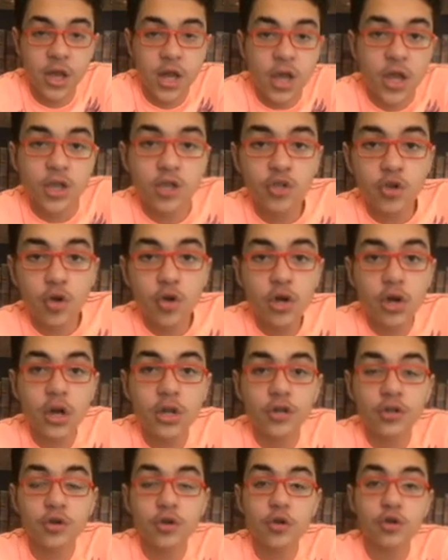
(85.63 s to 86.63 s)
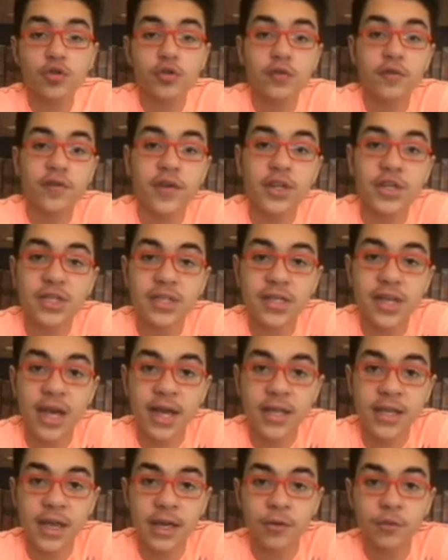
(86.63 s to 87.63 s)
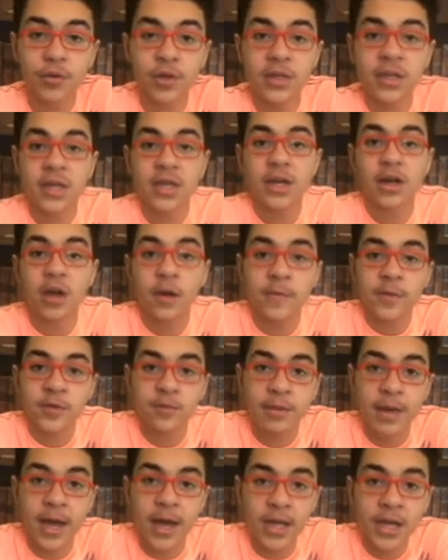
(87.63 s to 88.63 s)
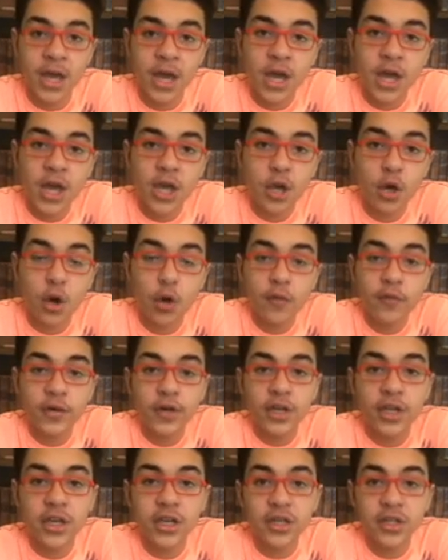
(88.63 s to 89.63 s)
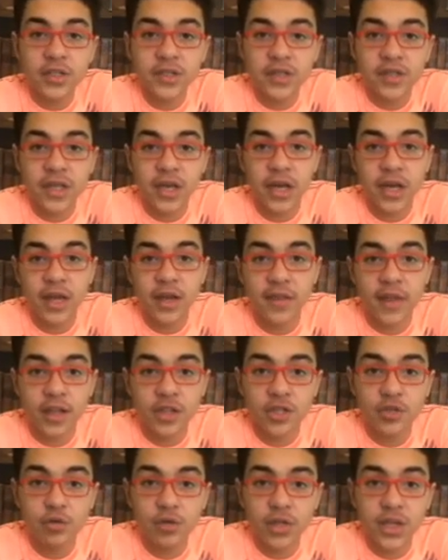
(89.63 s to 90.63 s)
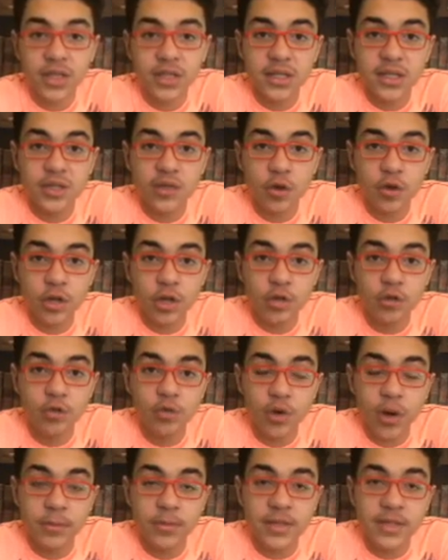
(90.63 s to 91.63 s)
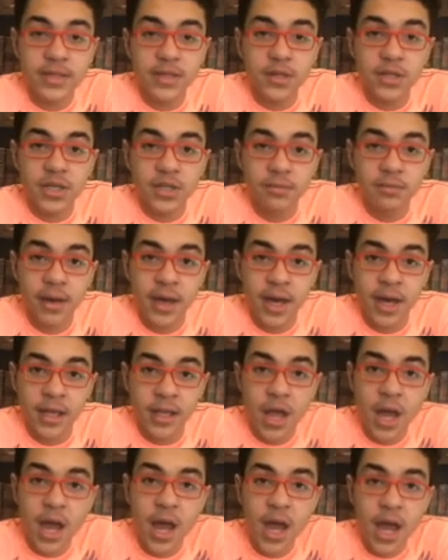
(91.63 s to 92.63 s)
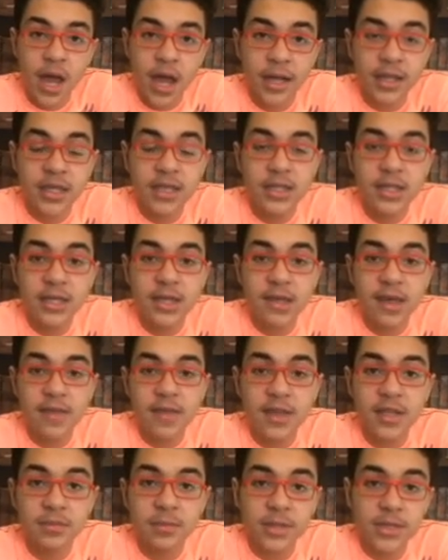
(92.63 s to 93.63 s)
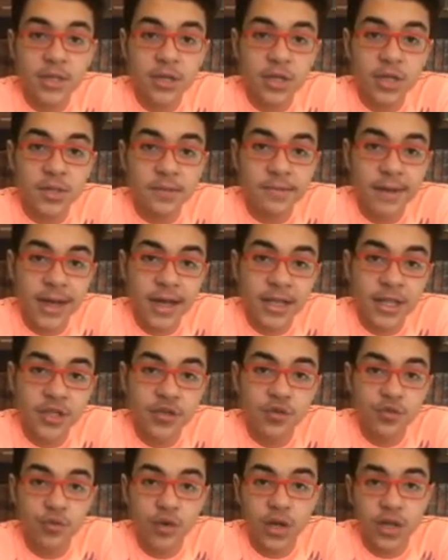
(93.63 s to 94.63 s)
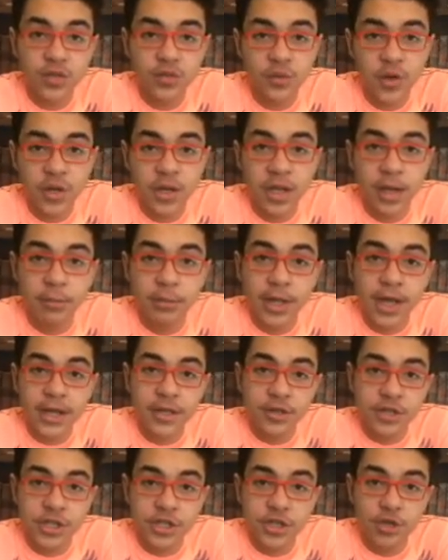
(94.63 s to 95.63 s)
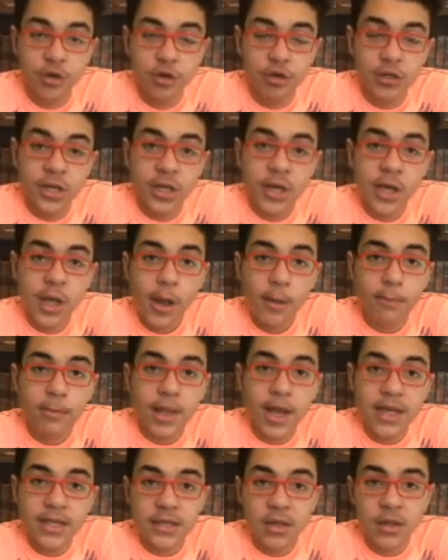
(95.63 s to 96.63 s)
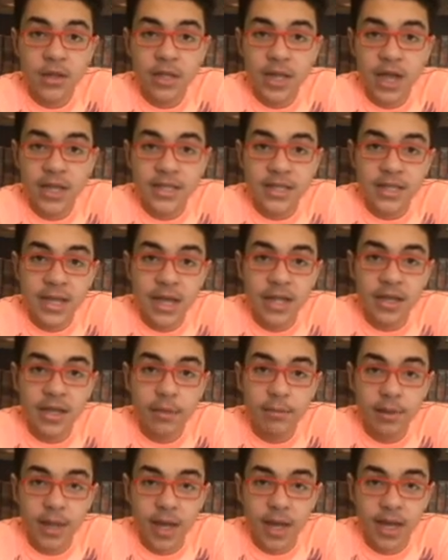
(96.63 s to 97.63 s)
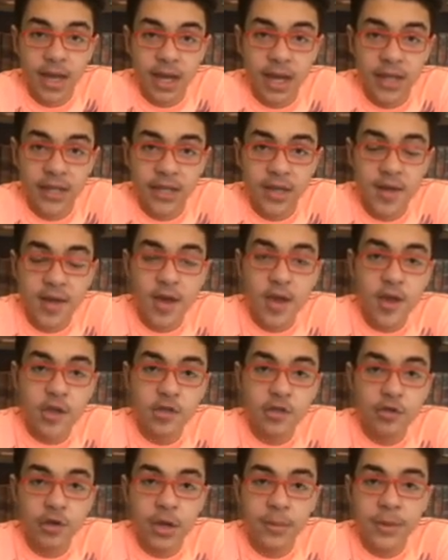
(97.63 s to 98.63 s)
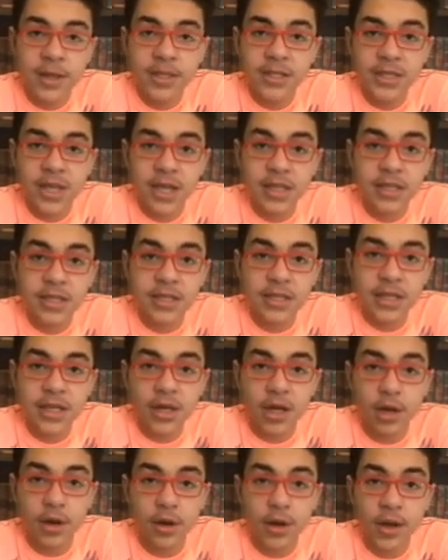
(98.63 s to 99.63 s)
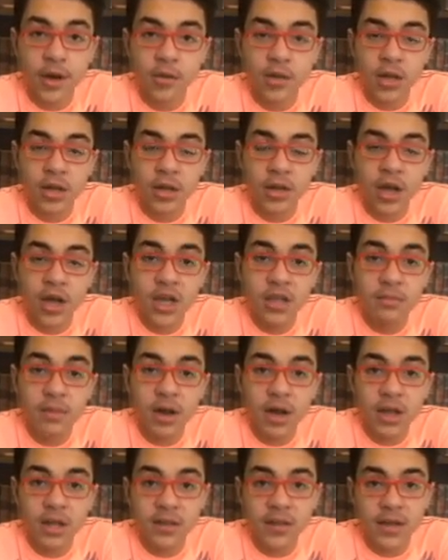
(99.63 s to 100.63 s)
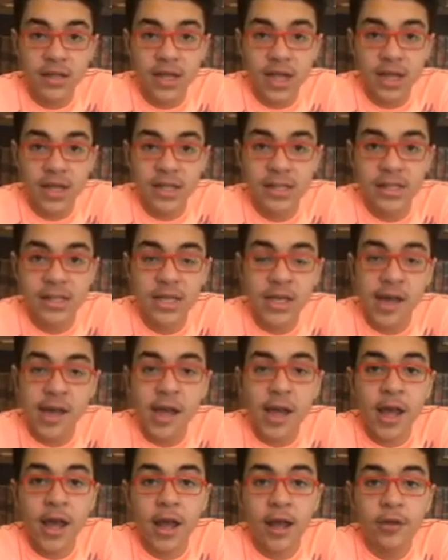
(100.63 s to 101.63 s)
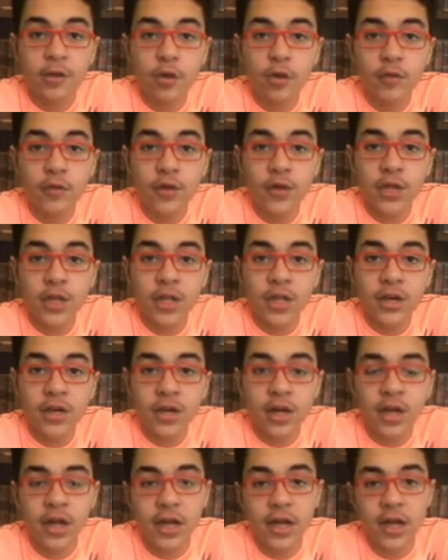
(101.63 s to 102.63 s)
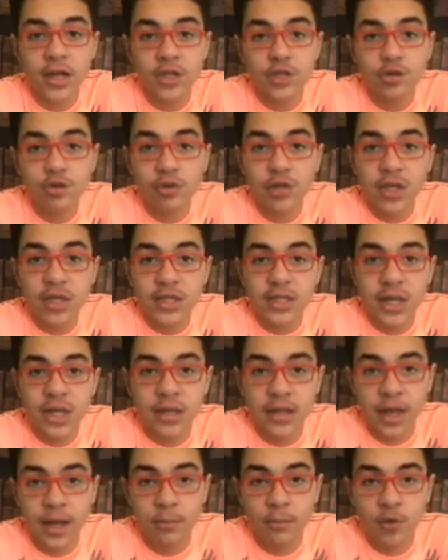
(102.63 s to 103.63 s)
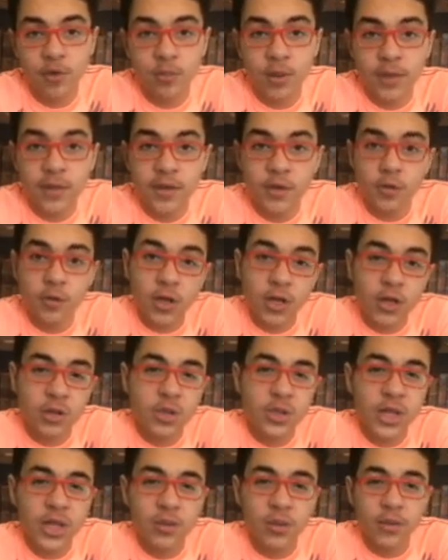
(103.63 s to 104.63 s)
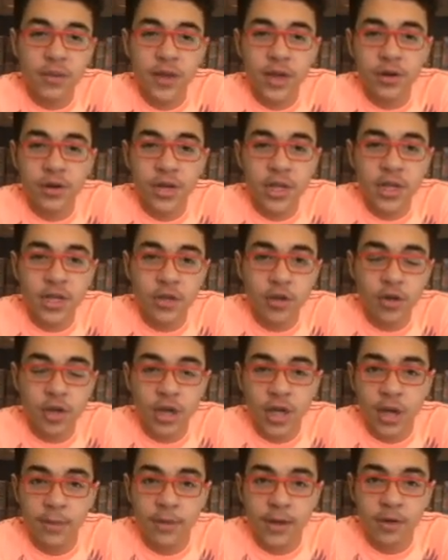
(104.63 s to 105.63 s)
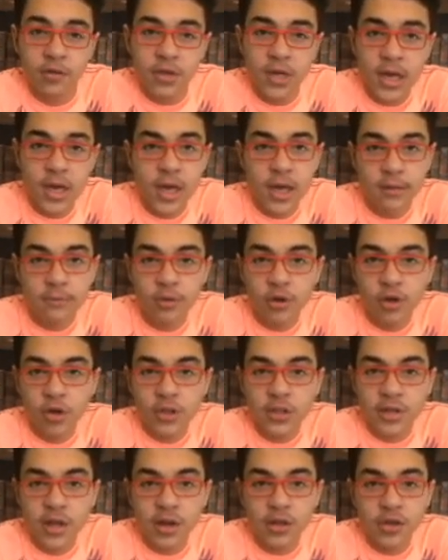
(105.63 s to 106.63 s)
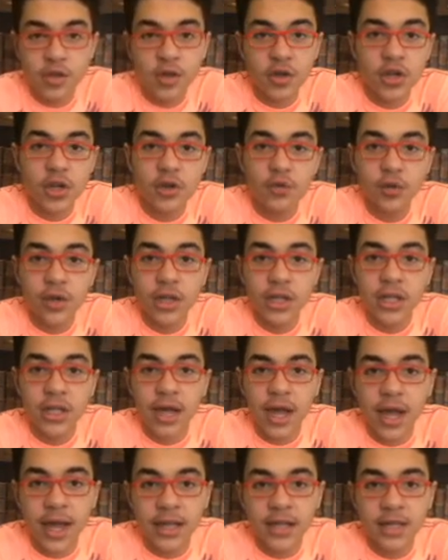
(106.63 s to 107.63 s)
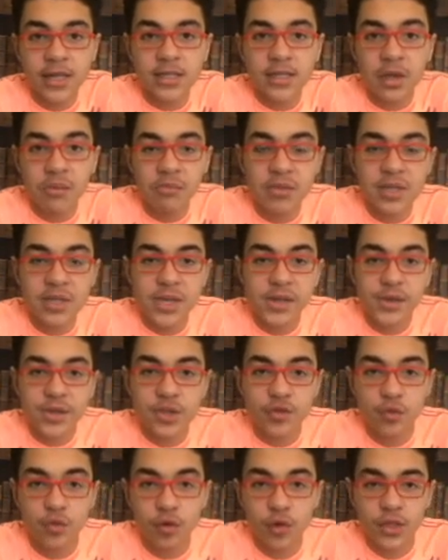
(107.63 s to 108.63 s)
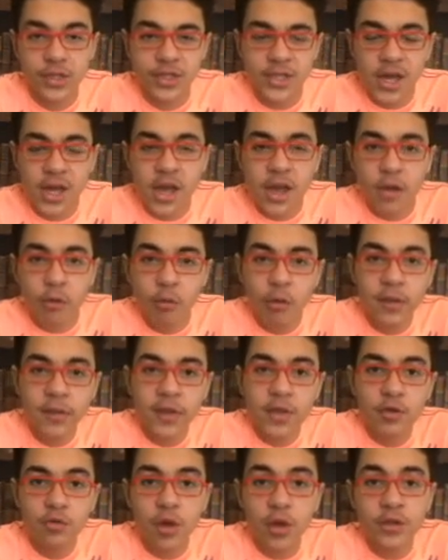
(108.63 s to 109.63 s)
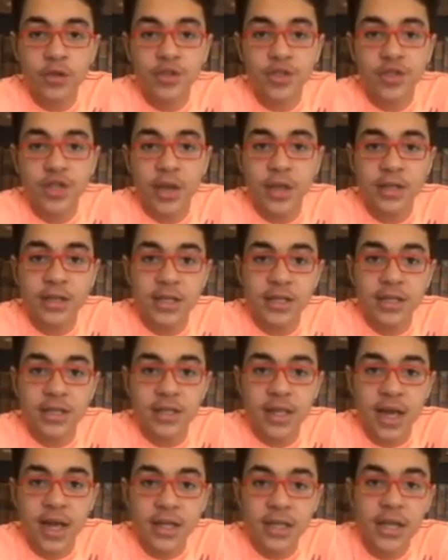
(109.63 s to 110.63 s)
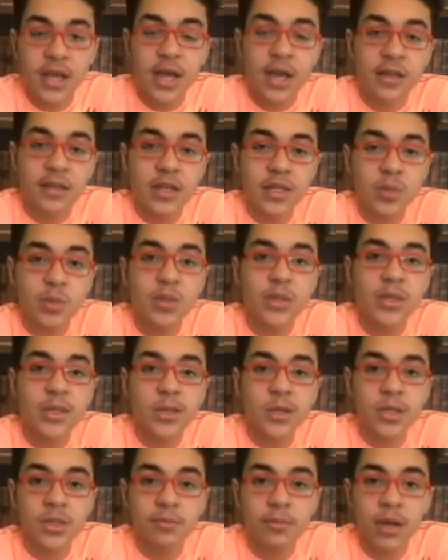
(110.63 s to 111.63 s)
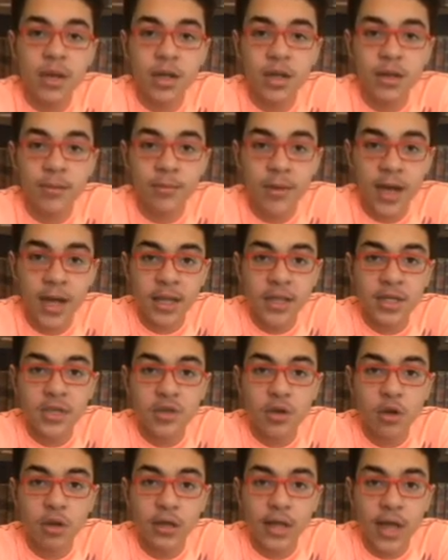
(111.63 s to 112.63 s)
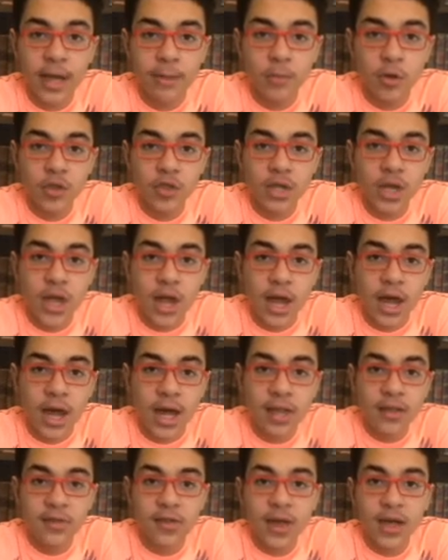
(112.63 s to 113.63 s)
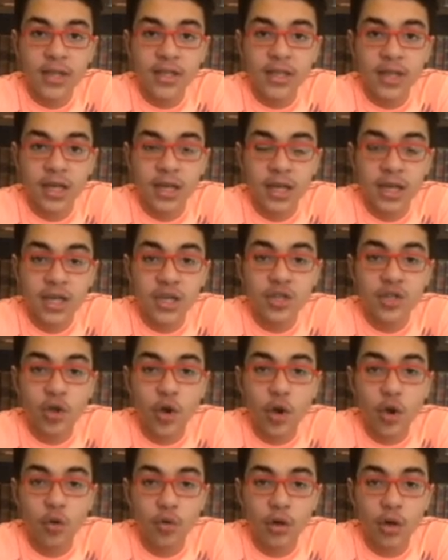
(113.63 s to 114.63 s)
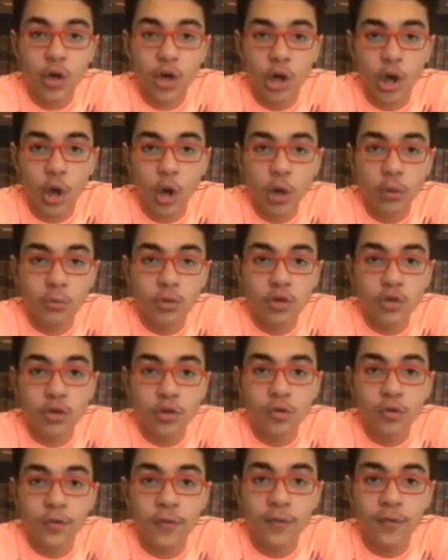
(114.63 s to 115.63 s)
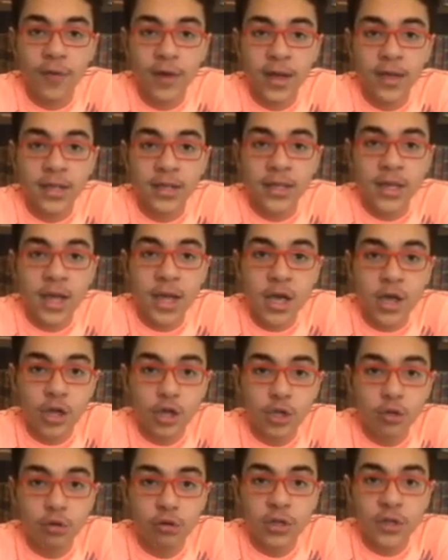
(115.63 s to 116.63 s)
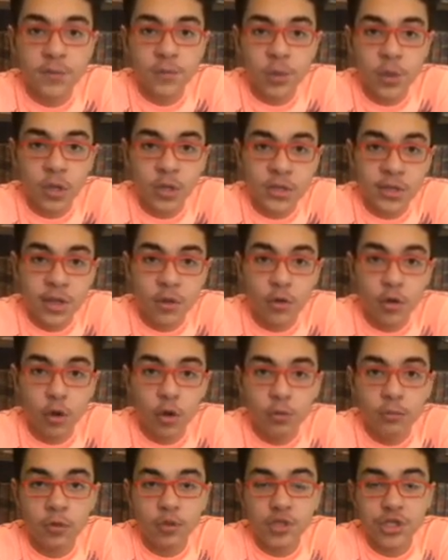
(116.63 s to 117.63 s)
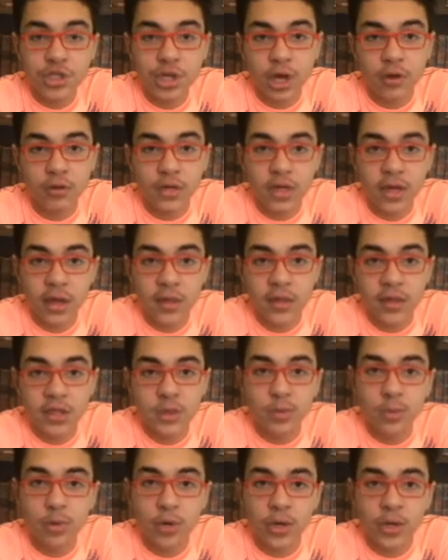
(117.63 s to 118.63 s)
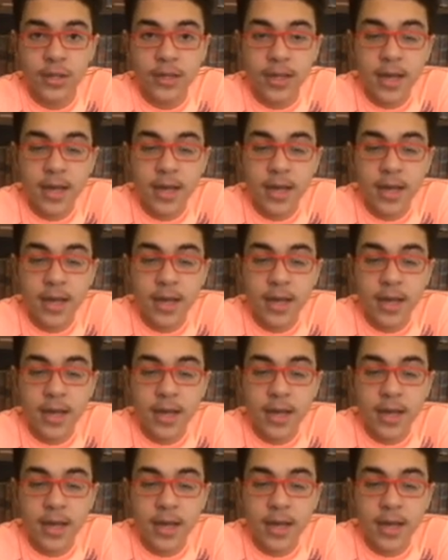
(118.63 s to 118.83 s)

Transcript: So Carter goes to fetch Sadie, and when he comes back, he overhears that Julius is talking to a mysterious man, and he sees that this mysterious man is wearing a black trench coat, black sunglasses, and a black hat. So him and Sadie sneak around and hide behind the taxi and overhear Julius and Amos, but they don't understand what they are really talking about because they are talking quickly and in some mysterious words. What they do understand is that this mysterious man is called Amos and that he is almost going to fight Julius because they were almost shouting at this point.